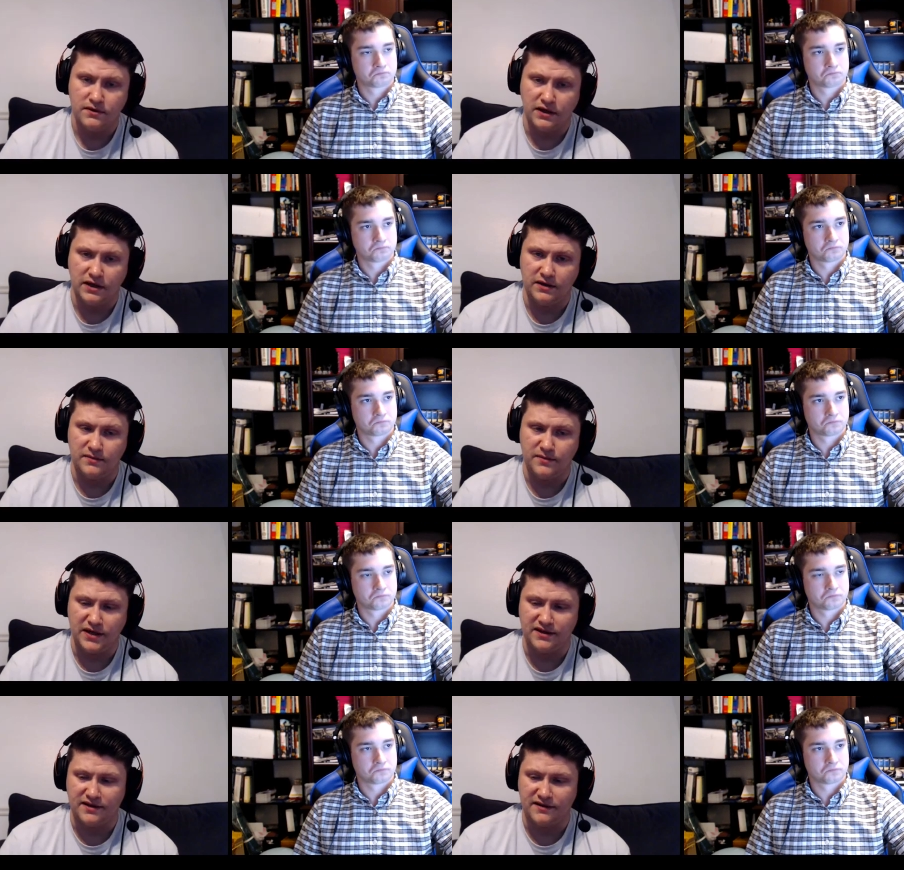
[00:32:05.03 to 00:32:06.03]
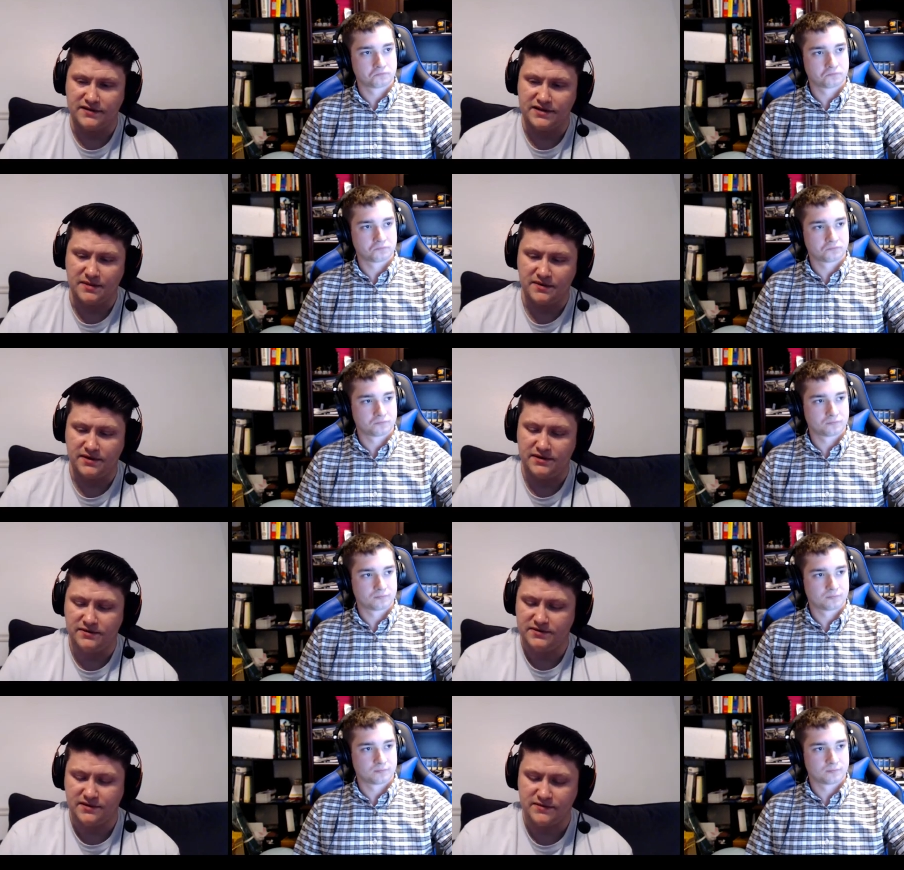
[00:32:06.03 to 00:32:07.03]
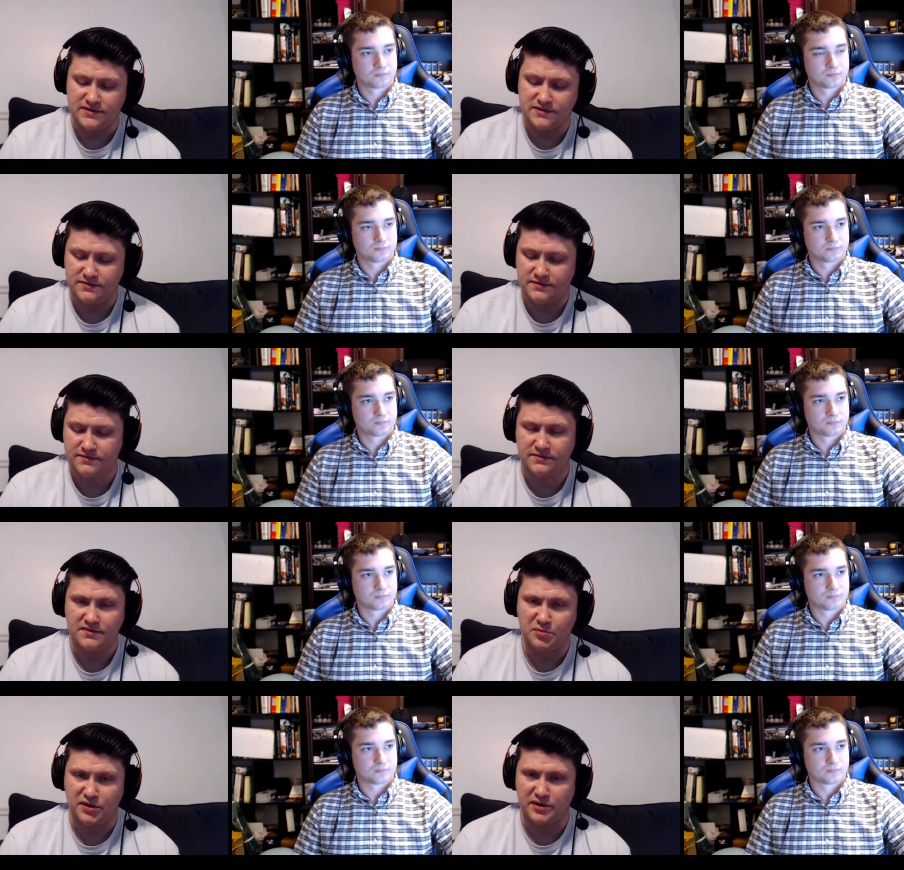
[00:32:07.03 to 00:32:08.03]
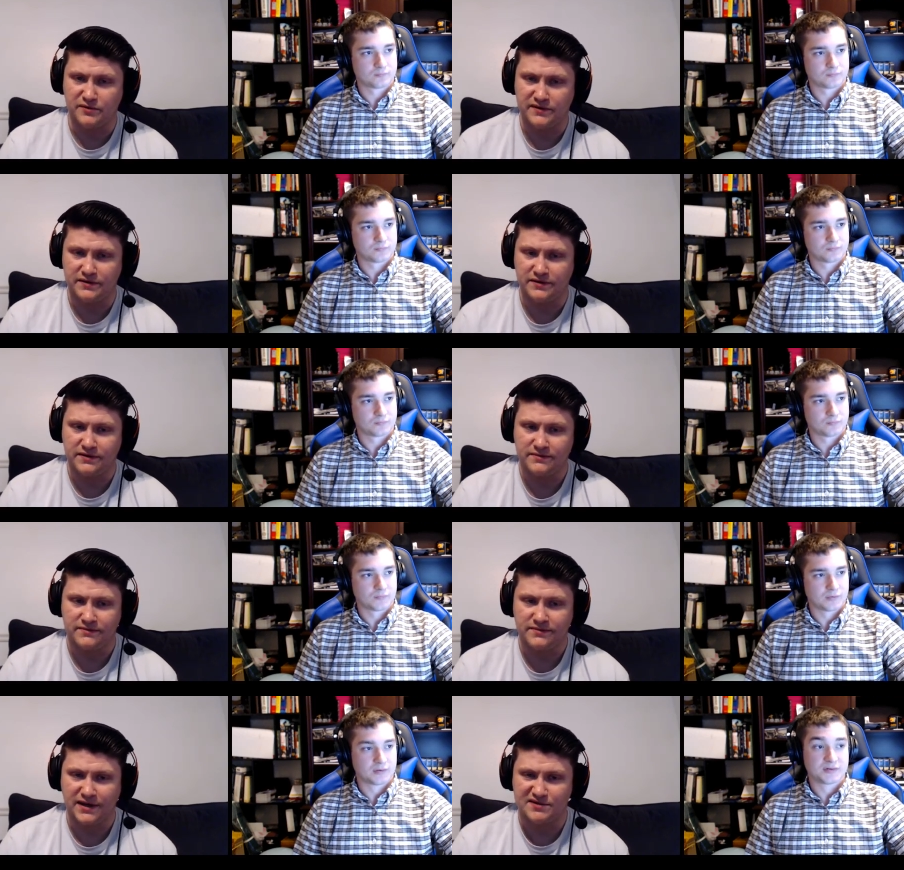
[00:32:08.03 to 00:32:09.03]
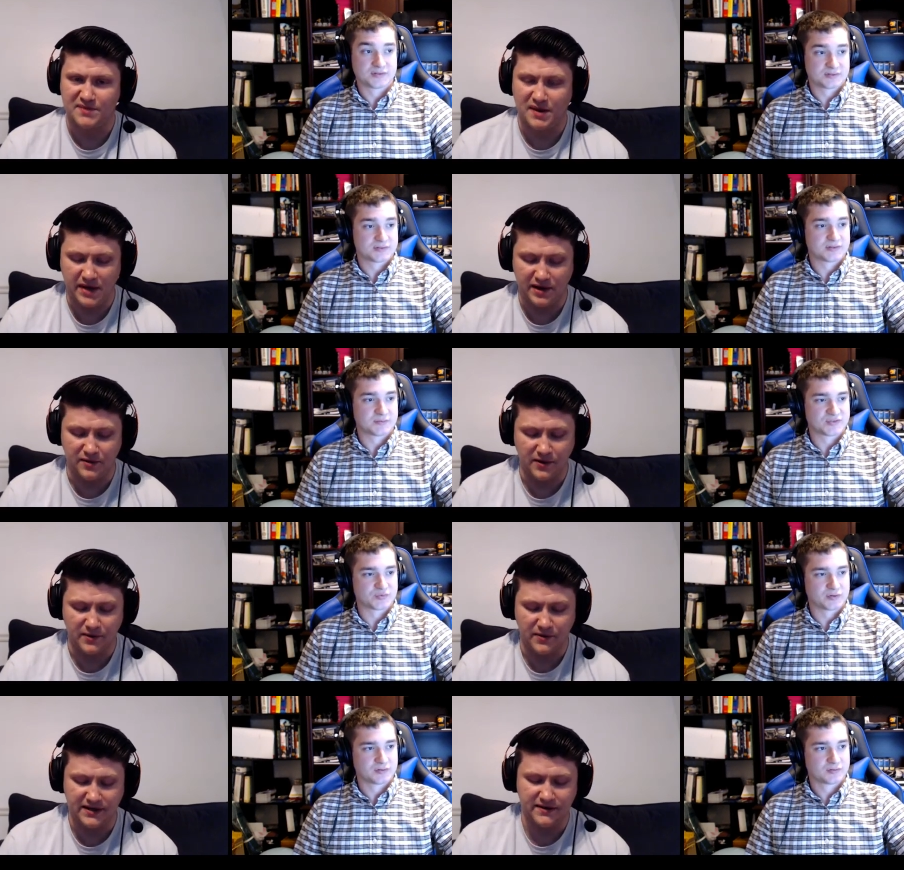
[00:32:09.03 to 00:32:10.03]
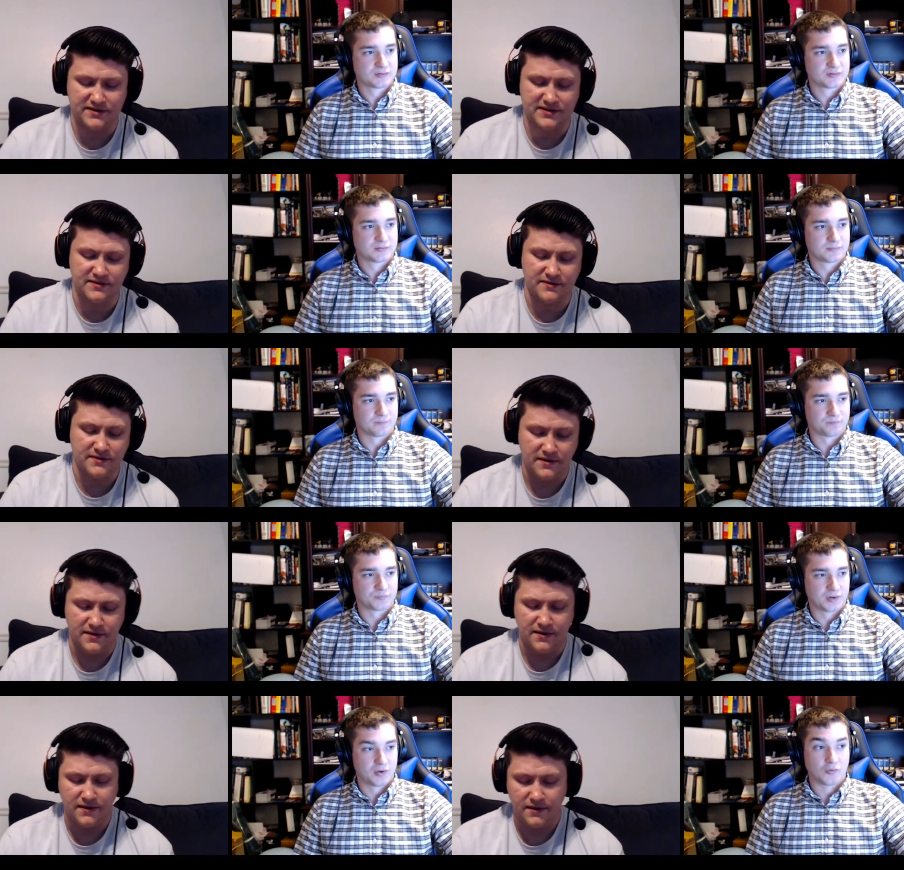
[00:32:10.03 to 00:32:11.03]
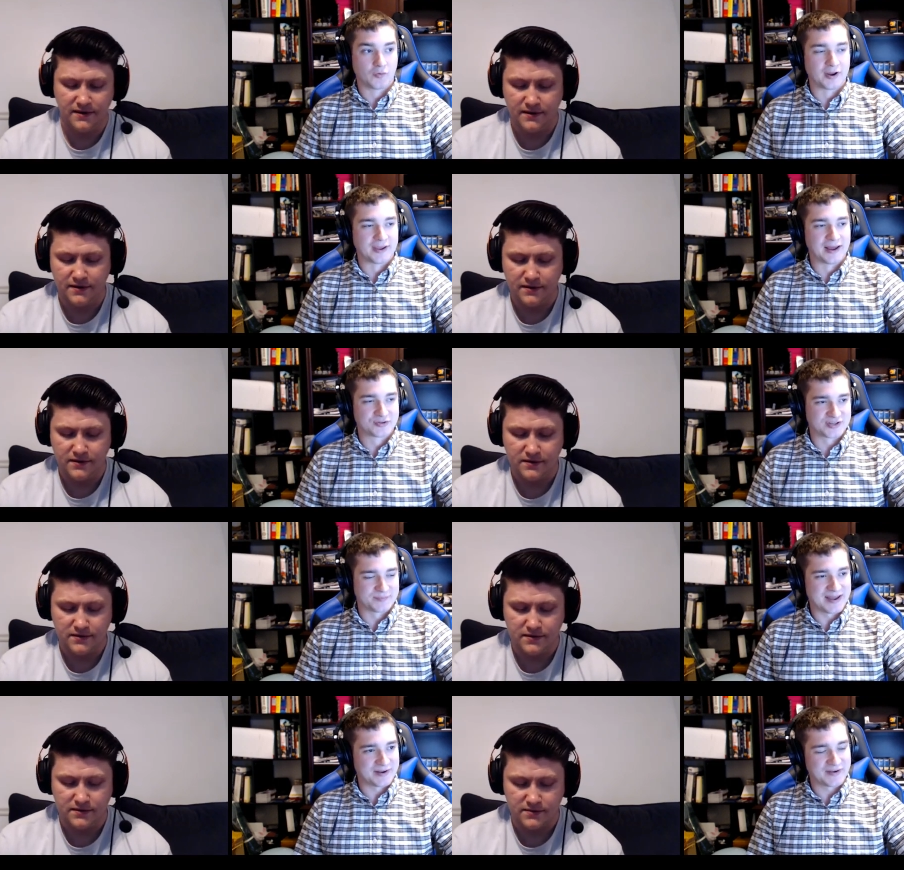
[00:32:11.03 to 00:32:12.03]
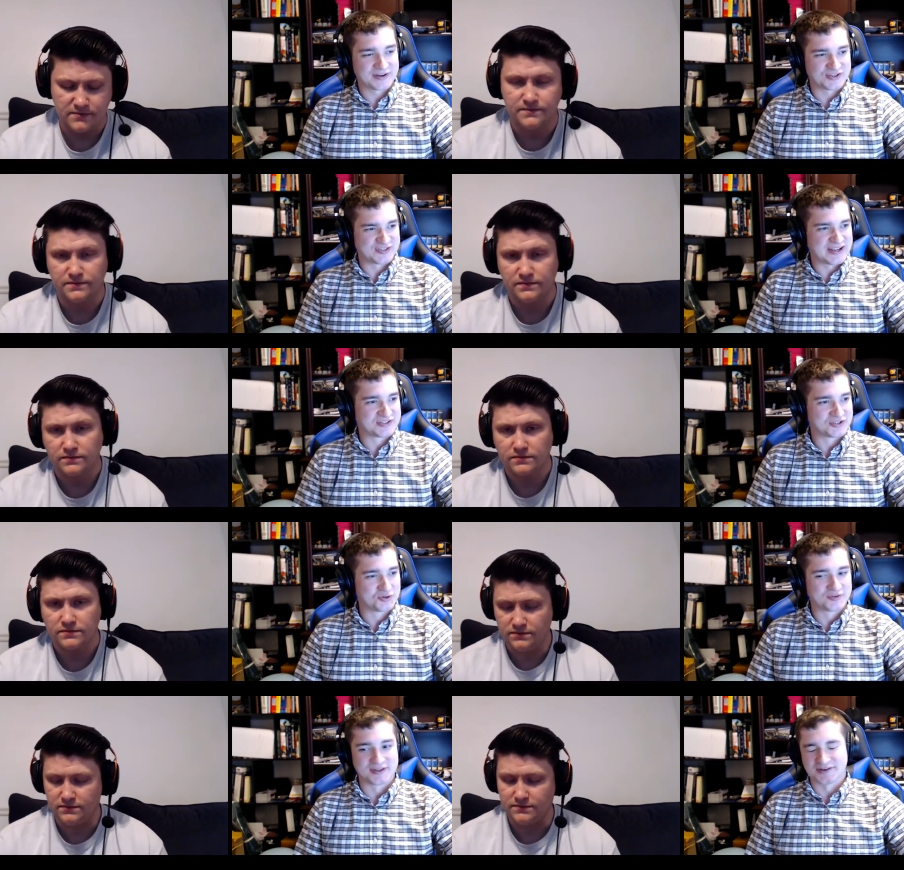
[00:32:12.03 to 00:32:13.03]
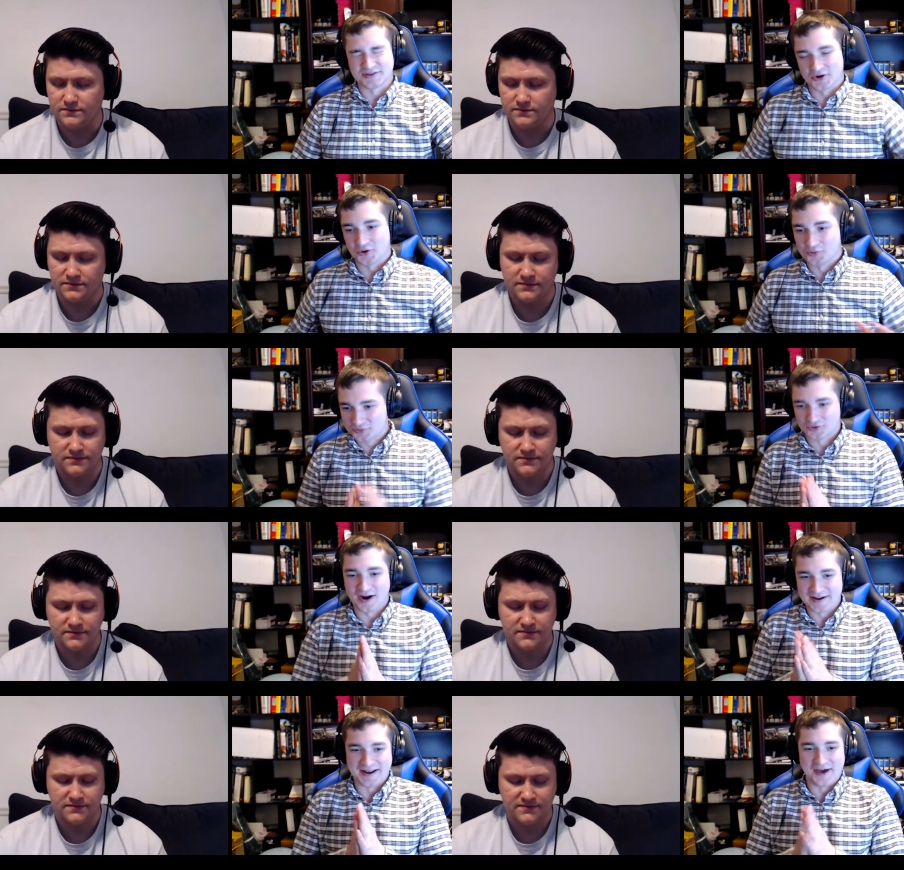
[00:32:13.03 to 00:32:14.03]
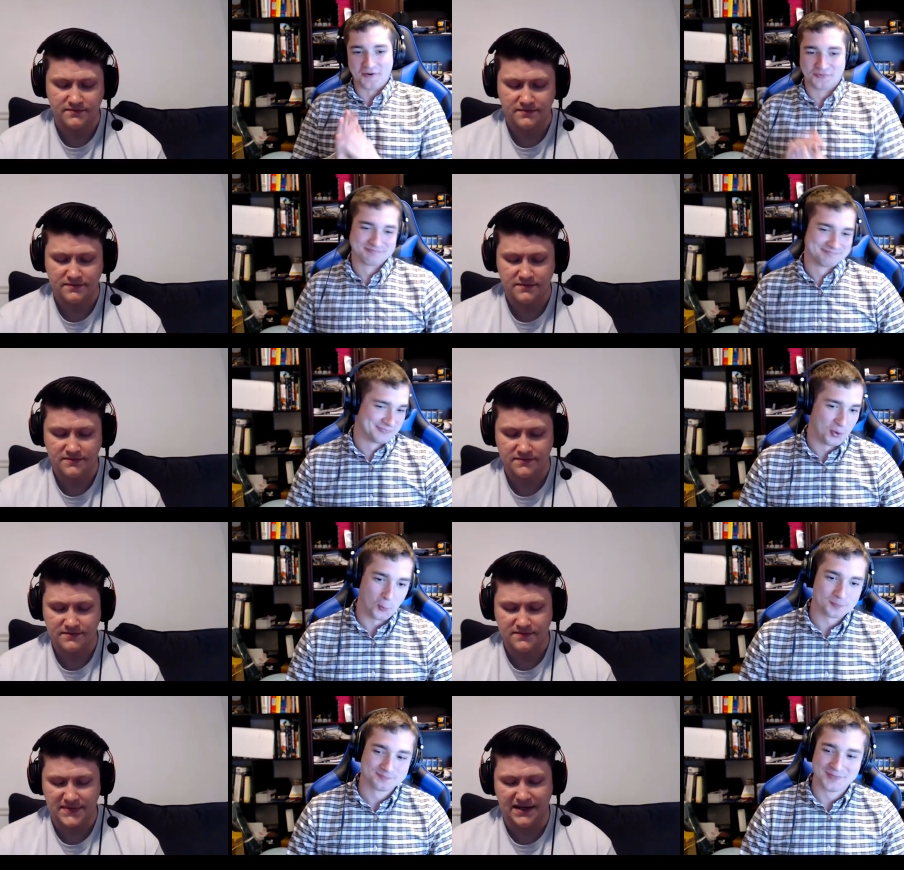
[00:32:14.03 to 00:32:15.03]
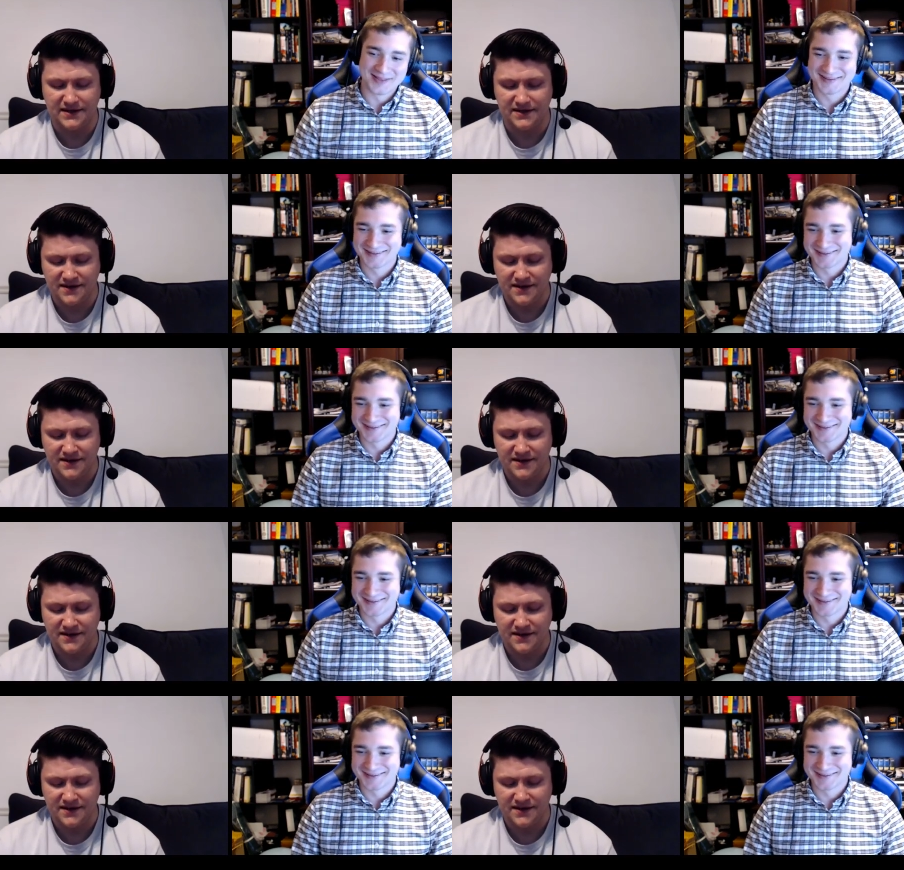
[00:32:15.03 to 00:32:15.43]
Speaker 1: And made the cut for top thirty two, so that was a pretty cool feeling. That was my main goal going down there, so.
Speaker 2: Right. Yeah, I was like, man, if I could just day two and then you know grind it out. Nope. Yeah.